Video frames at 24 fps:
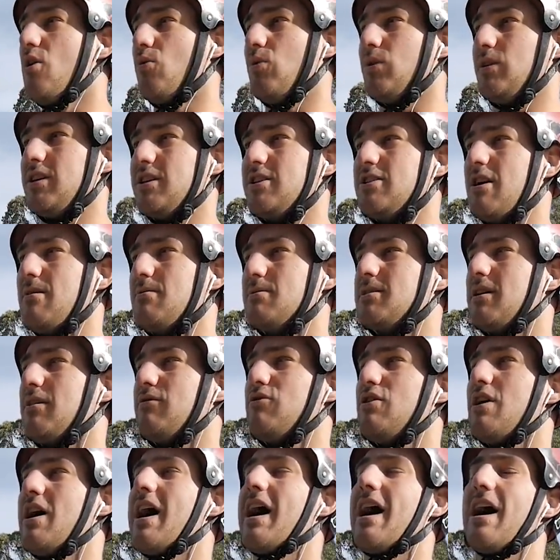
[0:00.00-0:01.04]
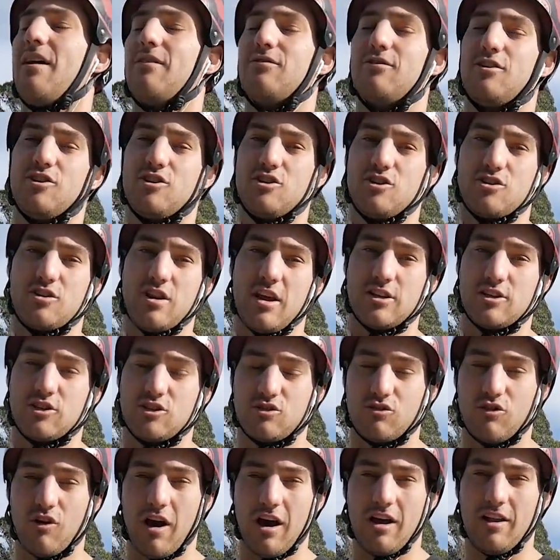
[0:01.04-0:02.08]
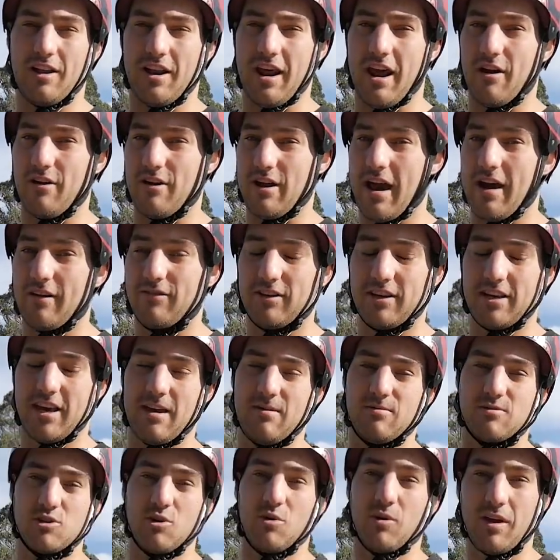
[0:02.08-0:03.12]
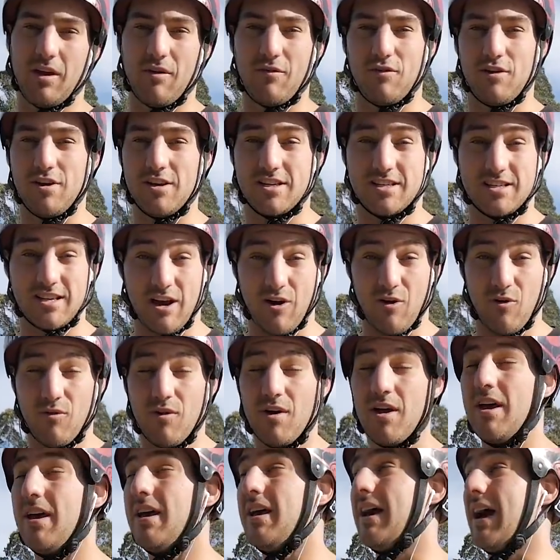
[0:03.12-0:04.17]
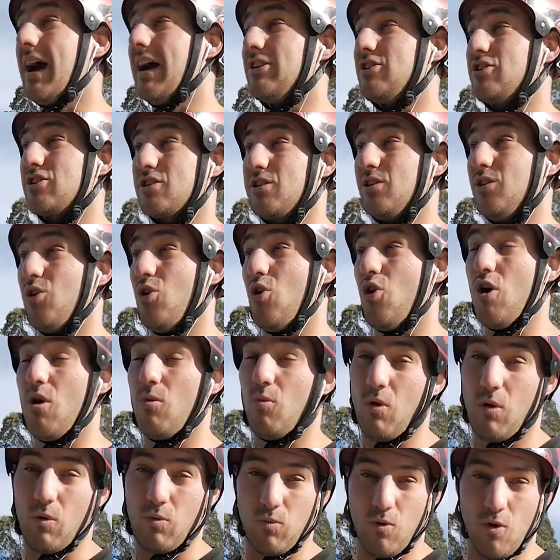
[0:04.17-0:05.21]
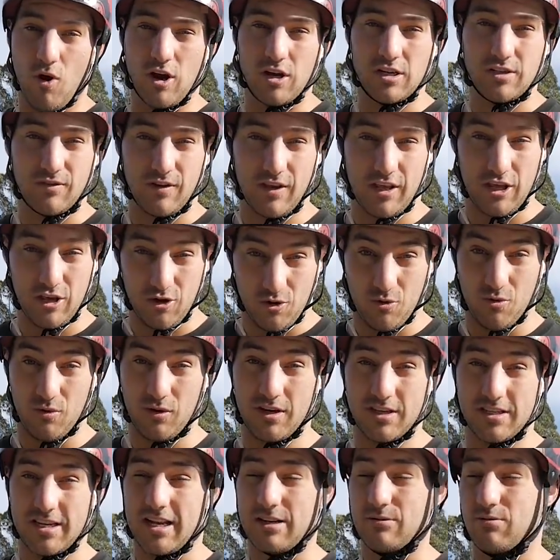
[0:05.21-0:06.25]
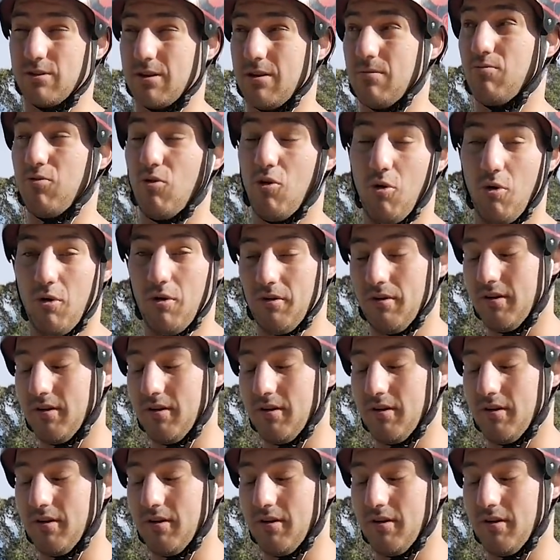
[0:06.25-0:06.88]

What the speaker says: With this type of stuff, you have to it's trial and error. You have to keep doing it for yourself and just learn what works for you, because that's what's important.